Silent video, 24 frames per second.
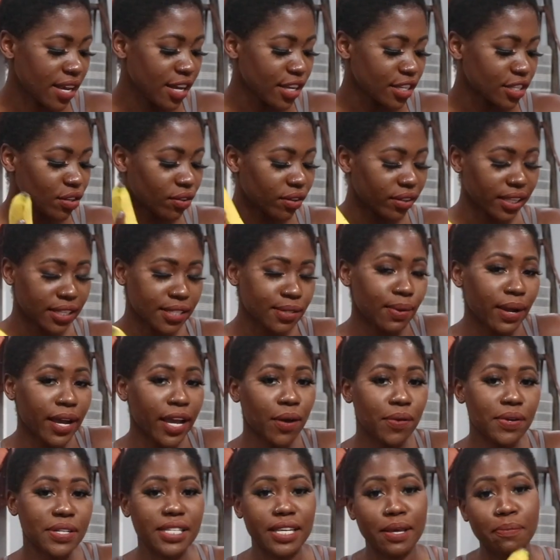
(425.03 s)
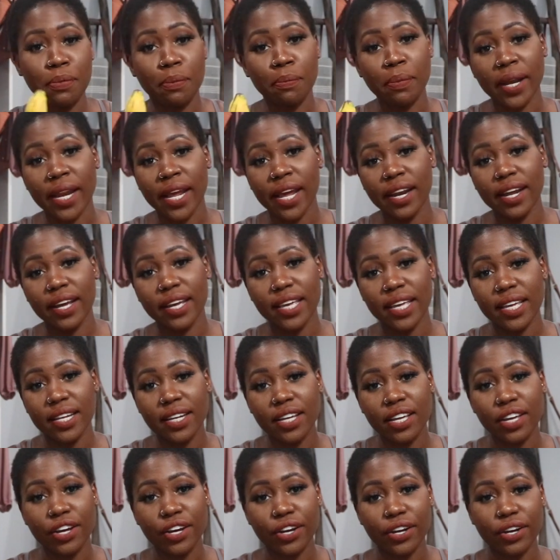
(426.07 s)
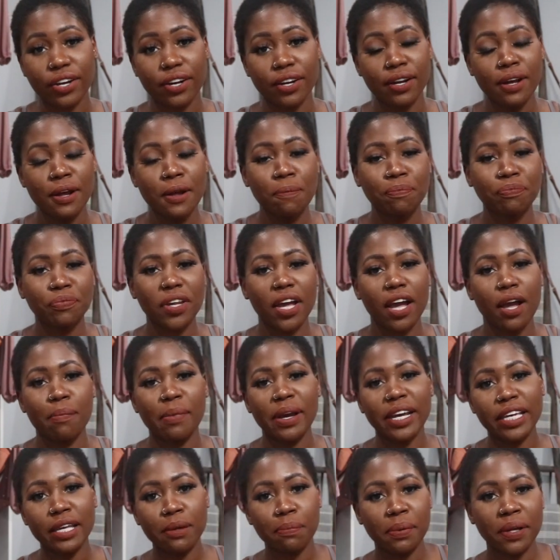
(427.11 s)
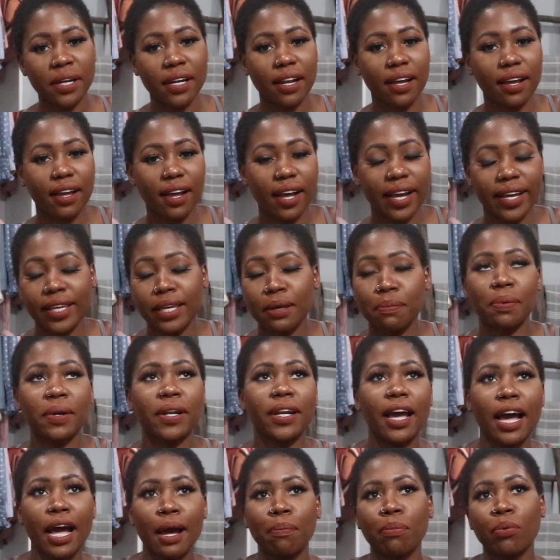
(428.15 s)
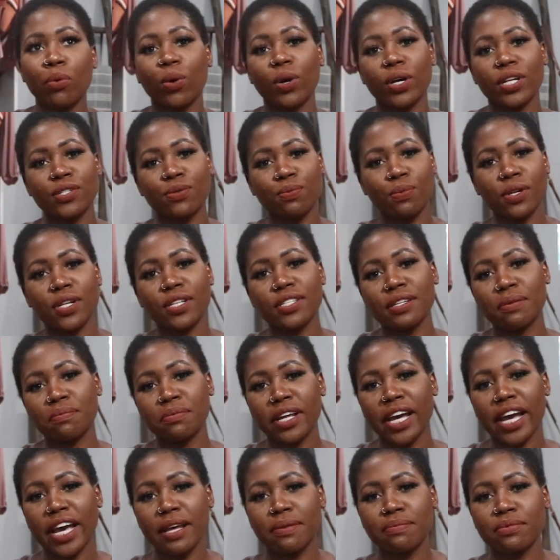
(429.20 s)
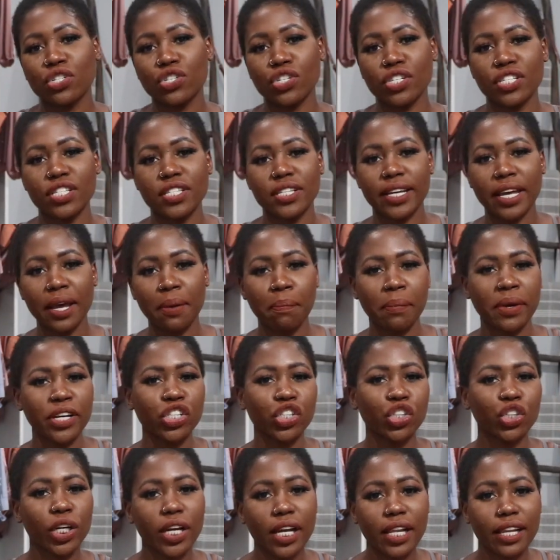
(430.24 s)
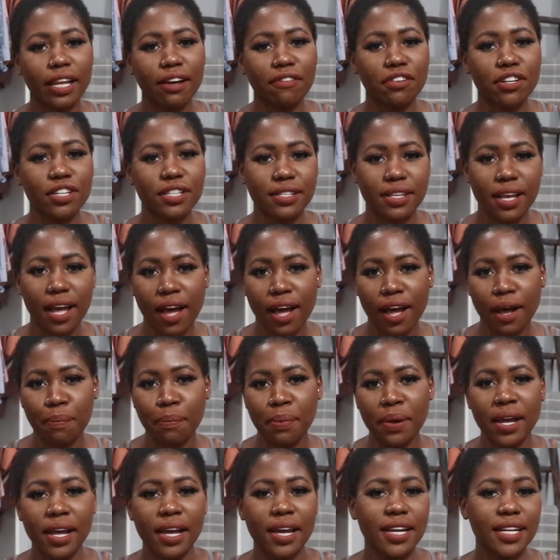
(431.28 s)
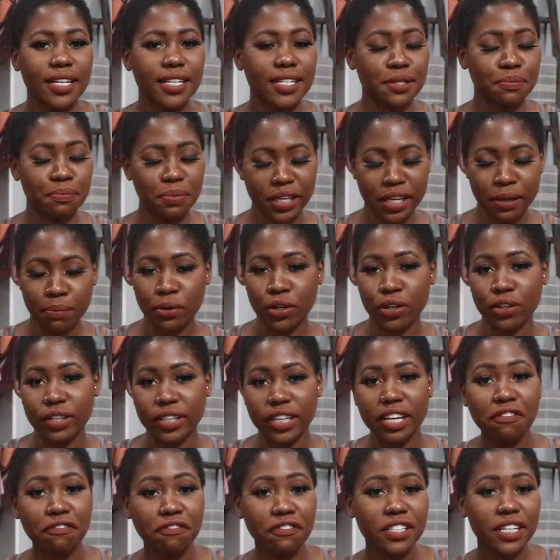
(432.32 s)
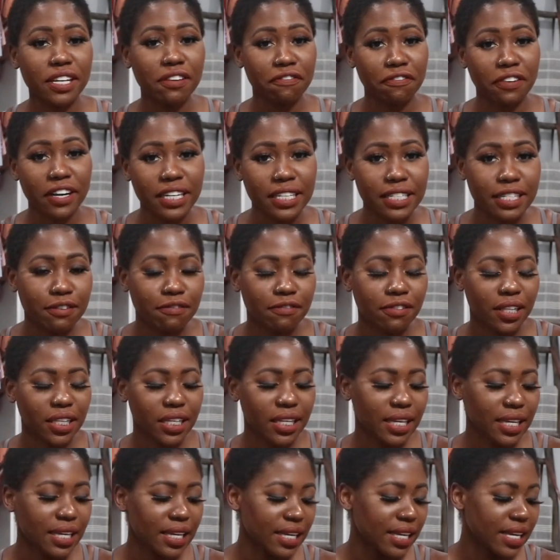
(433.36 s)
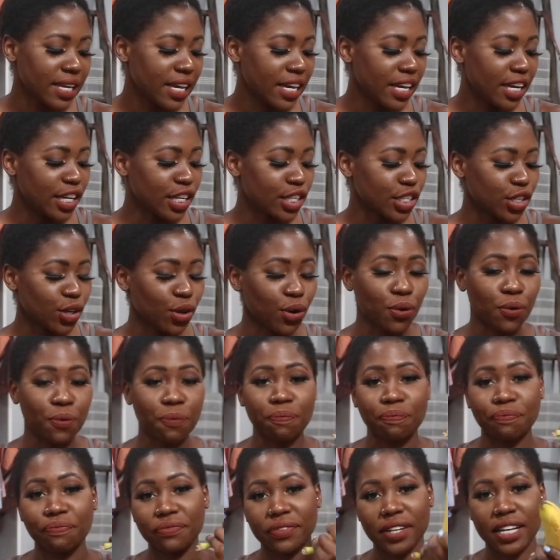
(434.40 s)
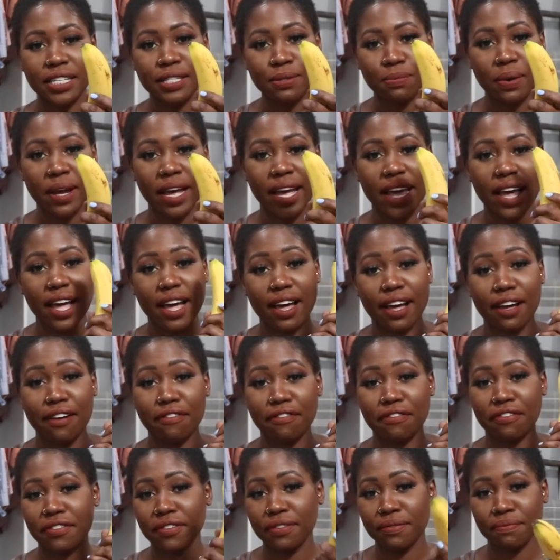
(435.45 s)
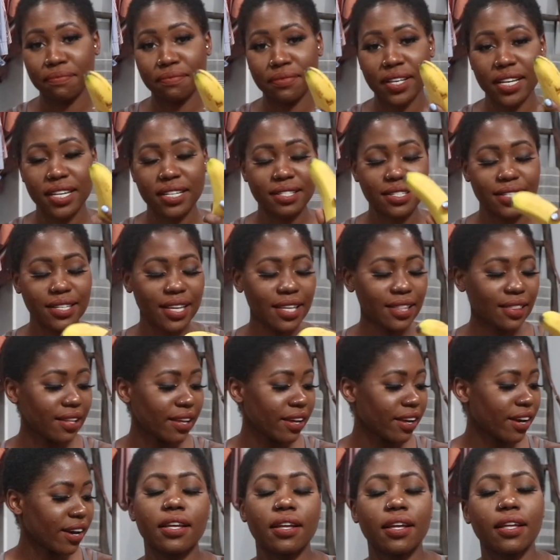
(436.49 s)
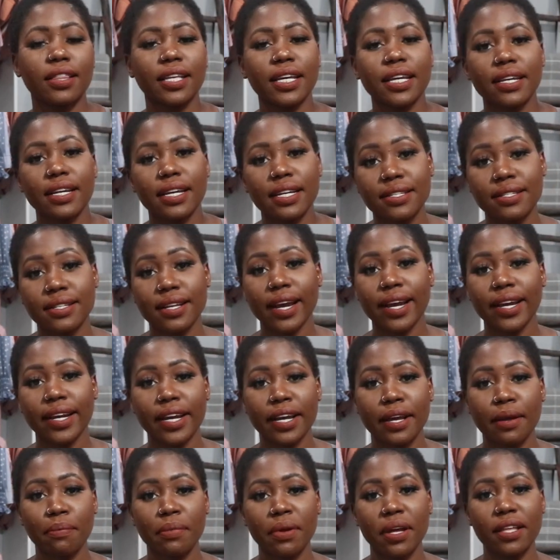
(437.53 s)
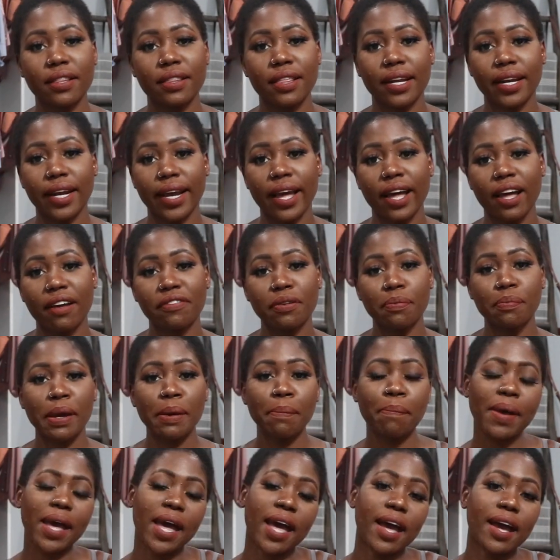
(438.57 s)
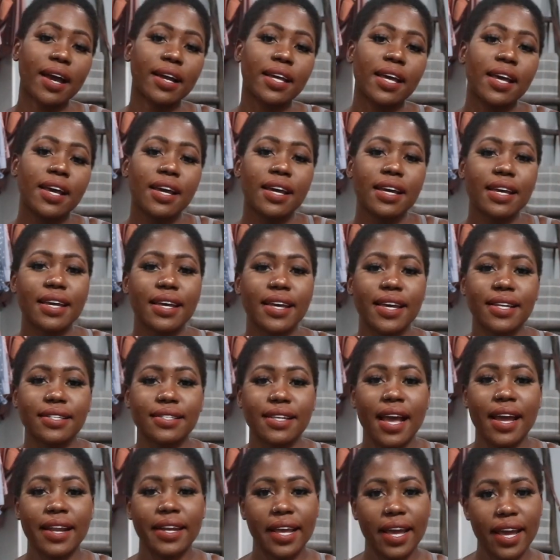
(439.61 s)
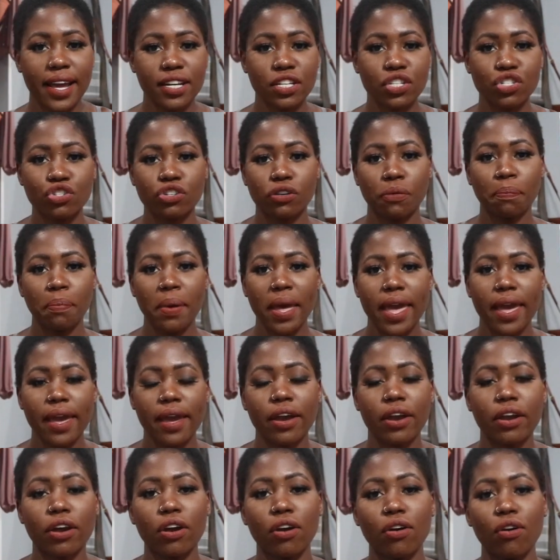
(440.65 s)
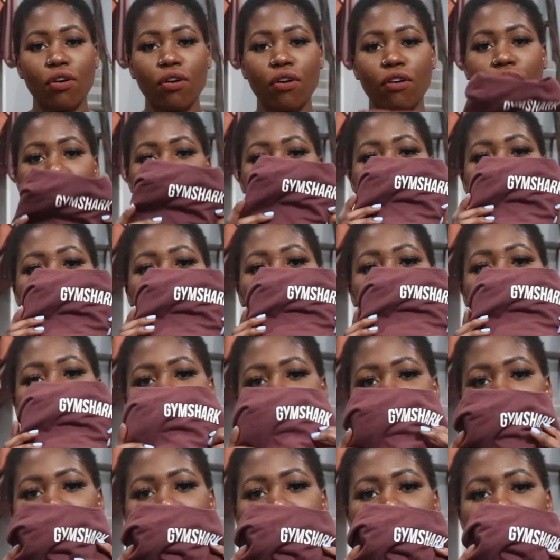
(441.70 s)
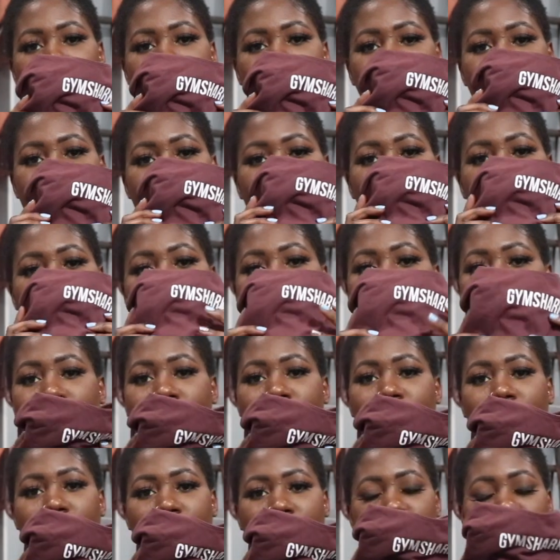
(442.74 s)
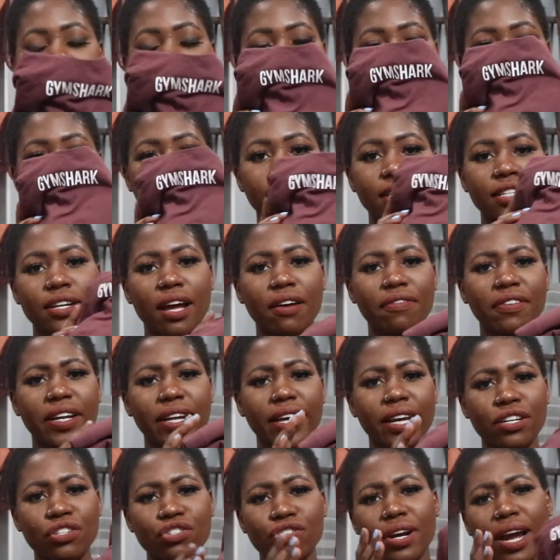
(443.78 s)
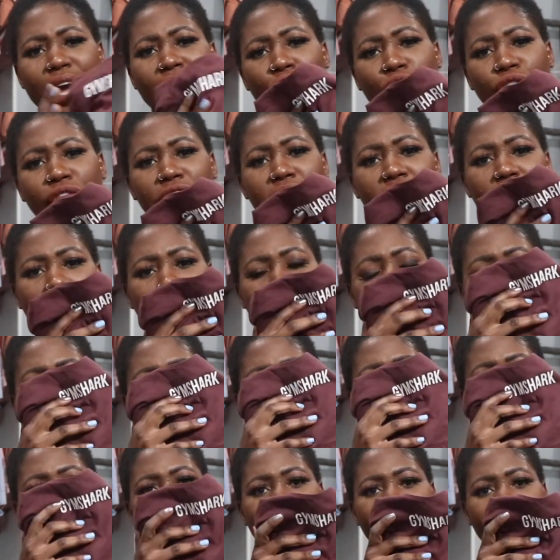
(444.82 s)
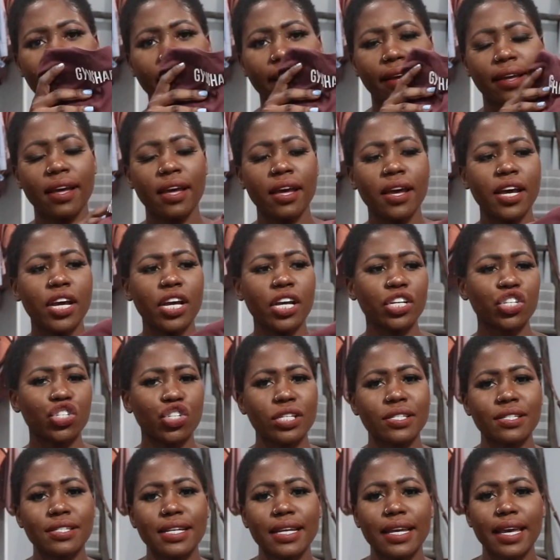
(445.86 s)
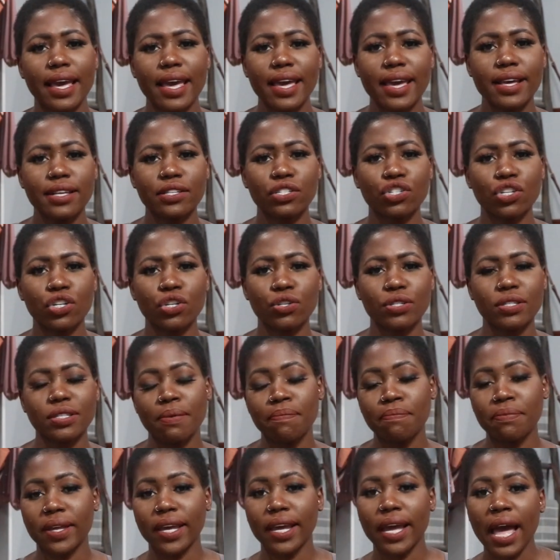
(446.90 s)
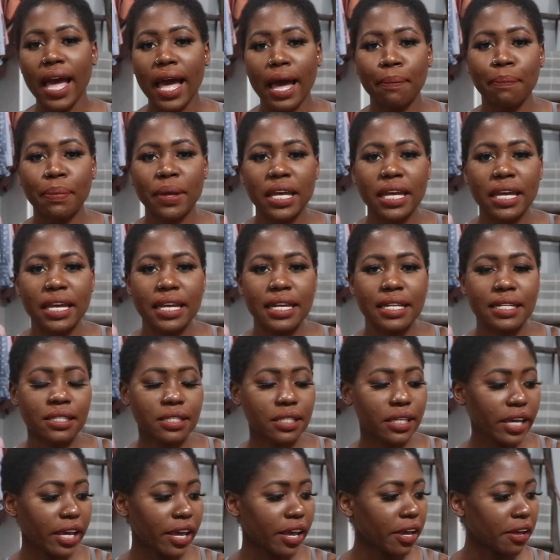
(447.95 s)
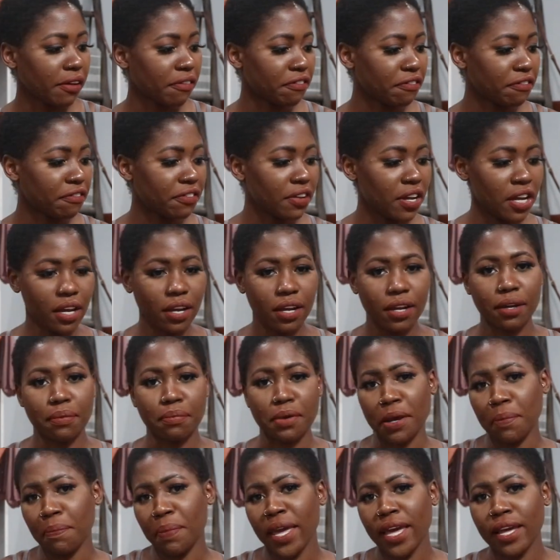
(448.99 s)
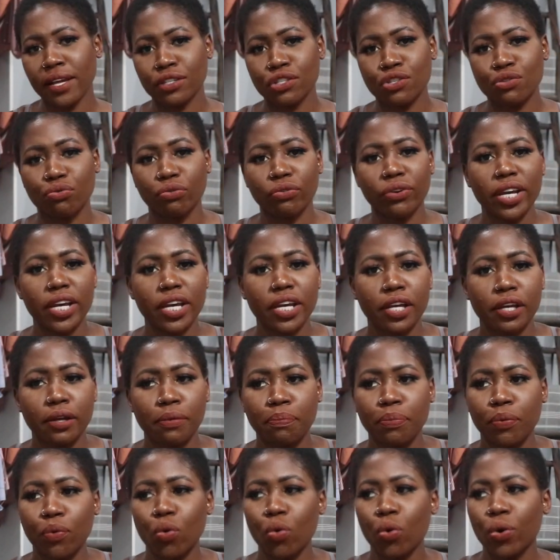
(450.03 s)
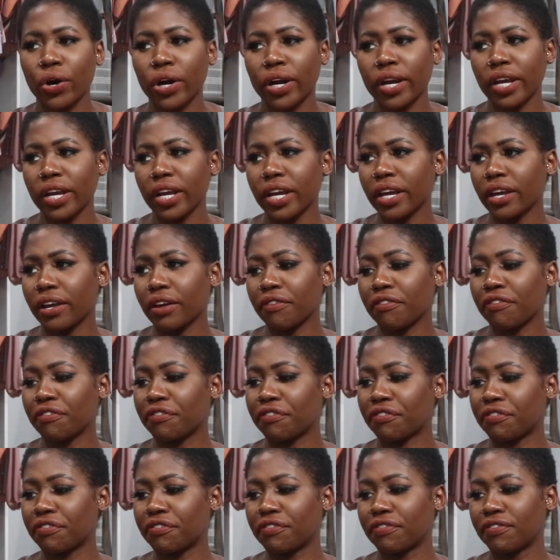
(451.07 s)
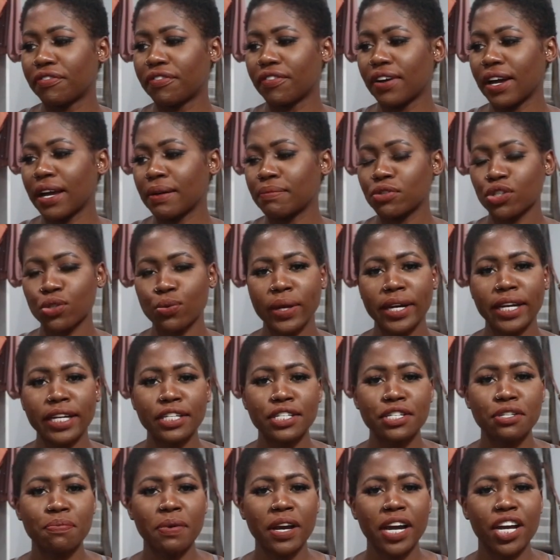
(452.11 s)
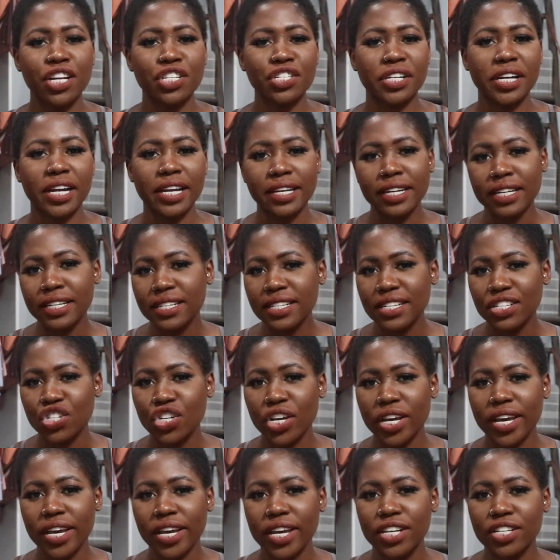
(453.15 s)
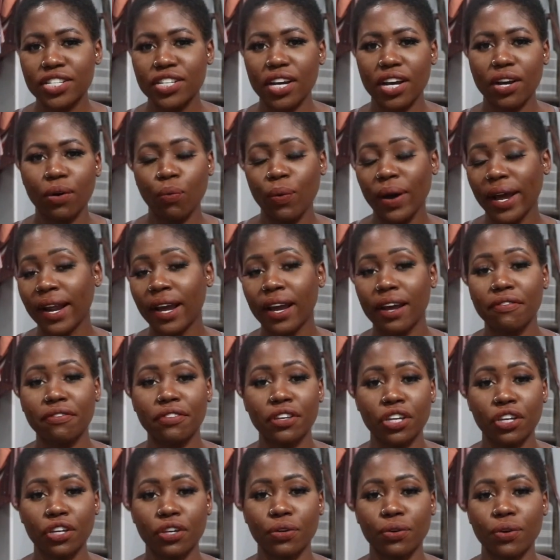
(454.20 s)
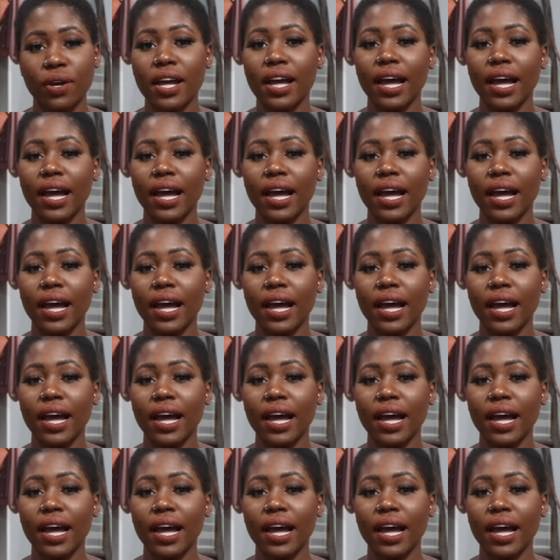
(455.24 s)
So that's why I always keep a banana in here. I keep an apple as well sometimes, just to get my sugar levels up to be able to lift effectively. So that's why I have this in there. The next item that I have in my bag is an extra pair of workout gear. So I like to have an extra outfit in my bag just in case, you know, something happens, if my pants rip or if I'm sweating too much and I need to change, what have you.